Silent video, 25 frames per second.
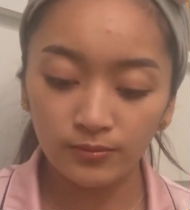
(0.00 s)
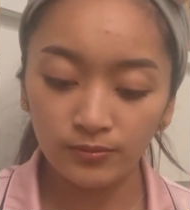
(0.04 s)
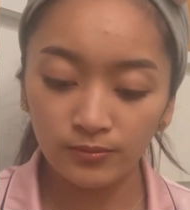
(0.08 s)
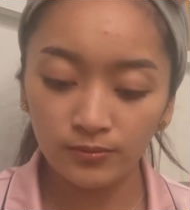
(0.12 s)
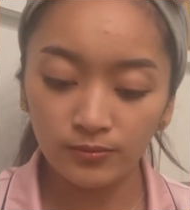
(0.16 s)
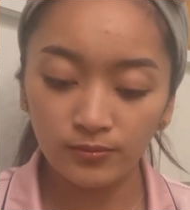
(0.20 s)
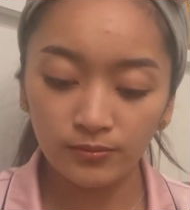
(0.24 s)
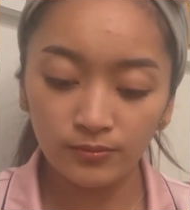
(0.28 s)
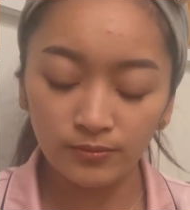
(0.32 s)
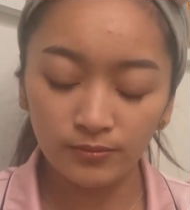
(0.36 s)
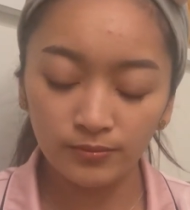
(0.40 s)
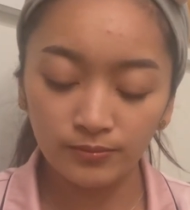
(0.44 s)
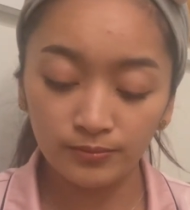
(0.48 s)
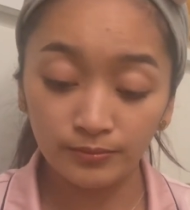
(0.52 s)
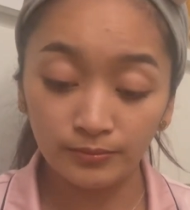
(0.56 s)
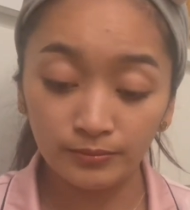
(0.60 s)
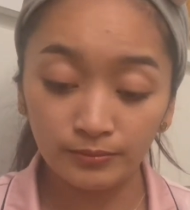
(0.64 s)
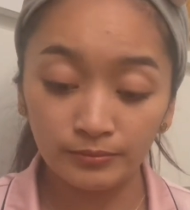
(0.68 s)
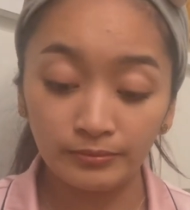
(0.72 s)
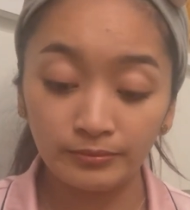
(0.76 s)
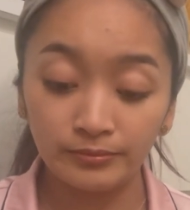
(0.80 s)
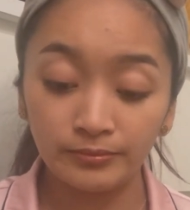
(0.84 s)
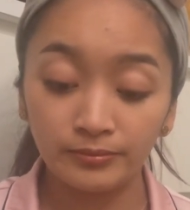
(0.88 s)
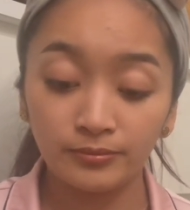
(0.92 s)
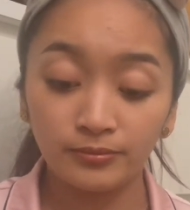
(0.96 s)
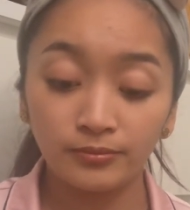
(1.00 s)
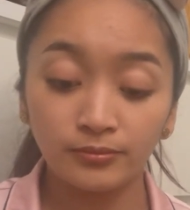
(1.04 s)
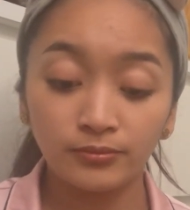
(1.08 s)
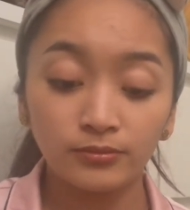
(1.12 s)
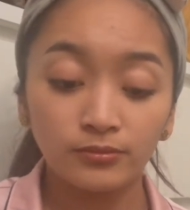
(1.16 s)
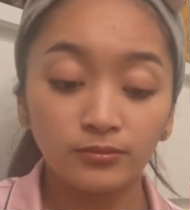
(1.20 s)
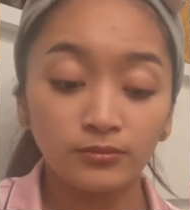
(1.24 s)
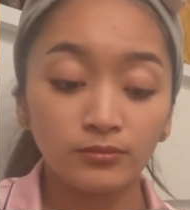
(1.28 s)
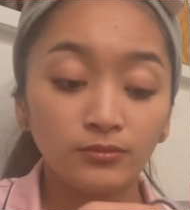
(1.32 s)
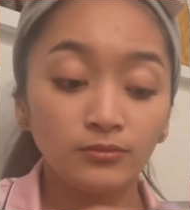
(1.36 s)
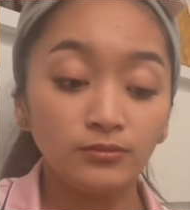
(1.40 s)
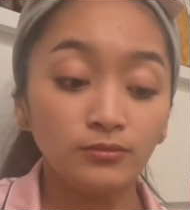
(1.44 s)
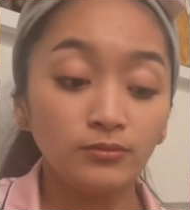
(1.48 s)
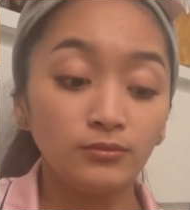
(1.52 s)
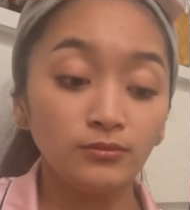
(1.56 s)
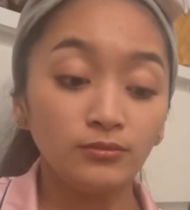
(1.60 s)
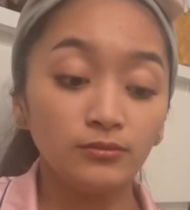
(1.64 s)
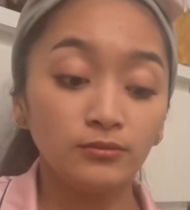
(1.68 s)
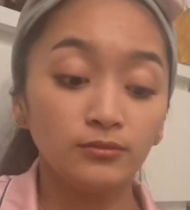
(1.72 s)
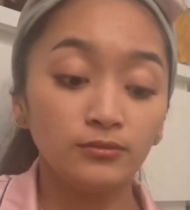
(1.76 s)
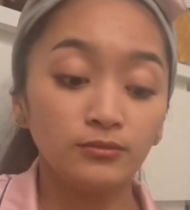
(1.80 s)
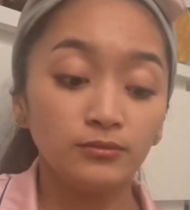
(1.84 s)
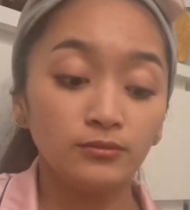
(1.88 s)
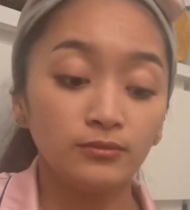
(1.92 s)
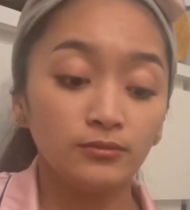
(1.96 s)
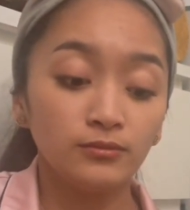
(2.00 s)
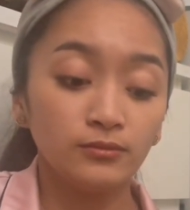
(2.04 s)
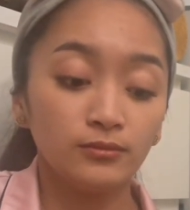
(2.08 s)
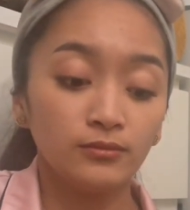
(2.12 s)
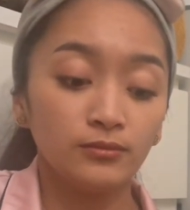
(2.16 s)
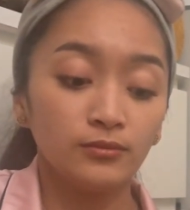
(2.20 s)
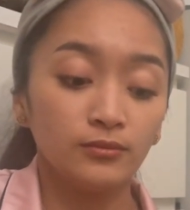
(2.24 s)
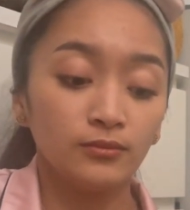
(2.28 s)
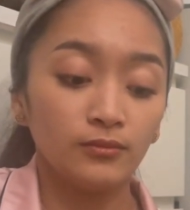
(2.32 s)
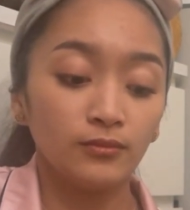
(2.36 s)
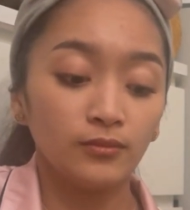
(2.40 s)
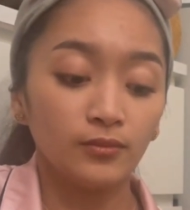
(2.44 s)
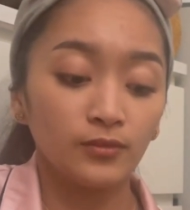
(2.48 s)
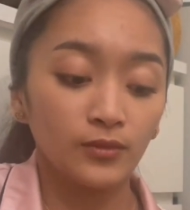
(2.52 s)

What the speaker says: Nobody speaks.